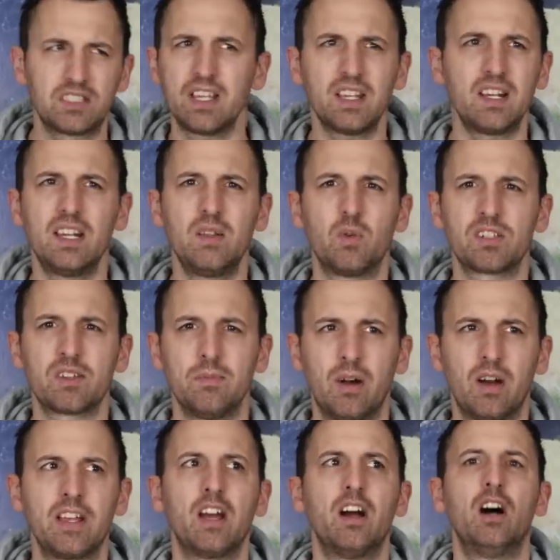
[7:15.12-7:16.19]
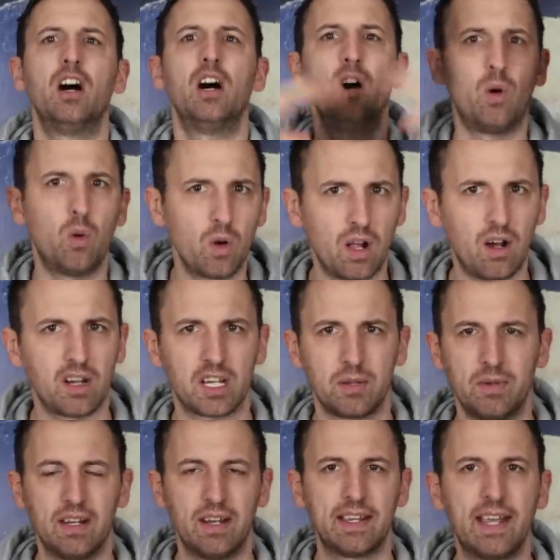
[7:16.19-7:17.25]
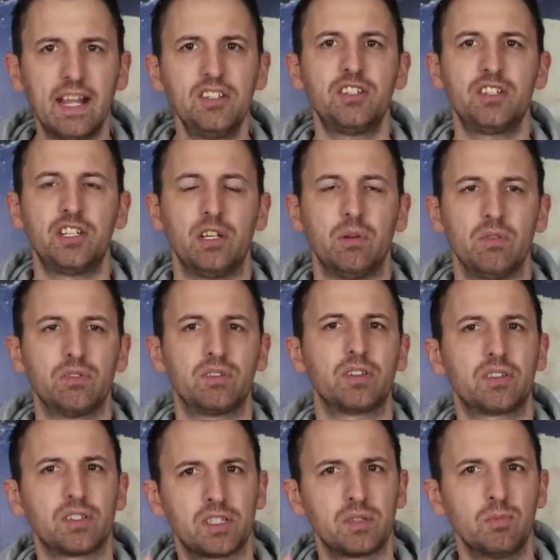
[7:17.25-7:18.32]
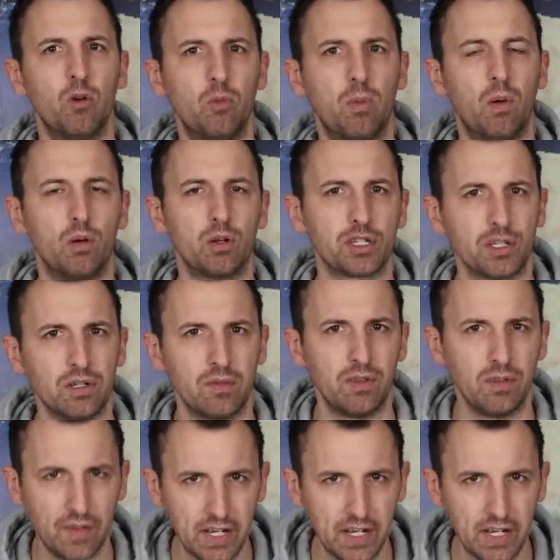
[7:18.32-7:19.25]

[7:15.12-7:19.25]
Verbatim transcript: certainly wasn't my whole argument against you, it was just a small portion of the